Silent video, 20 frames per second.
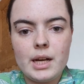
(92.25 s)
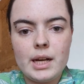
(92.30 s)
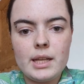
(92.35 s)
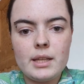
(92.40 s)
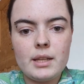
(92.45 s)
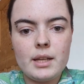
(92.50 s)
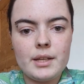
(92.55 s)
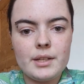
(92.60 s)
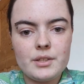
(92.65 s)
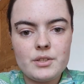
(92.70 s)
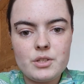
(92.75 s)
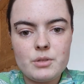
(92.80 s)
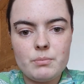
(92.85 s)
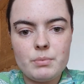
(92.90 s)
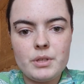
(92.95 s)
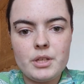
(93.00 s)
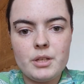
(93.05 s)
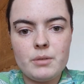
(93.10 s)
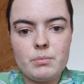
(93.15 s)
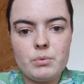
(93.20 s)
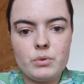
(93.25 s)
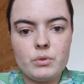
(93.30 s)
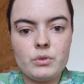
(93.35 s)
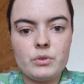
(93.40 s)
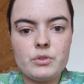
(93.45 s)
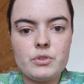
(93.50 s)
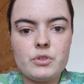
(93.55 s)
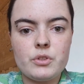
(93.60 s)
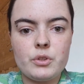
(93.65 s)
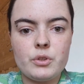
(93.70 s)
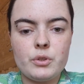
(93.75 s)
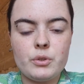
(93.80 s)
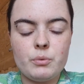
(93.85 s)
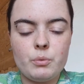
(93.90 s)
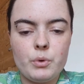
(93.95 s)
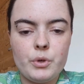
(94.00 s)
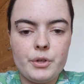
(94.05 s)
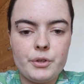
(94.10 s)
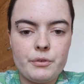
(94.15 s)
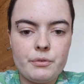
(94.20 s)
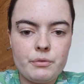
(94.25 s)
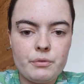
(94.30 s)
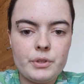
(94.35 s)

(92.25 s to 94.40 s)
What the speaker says: I like to be able to work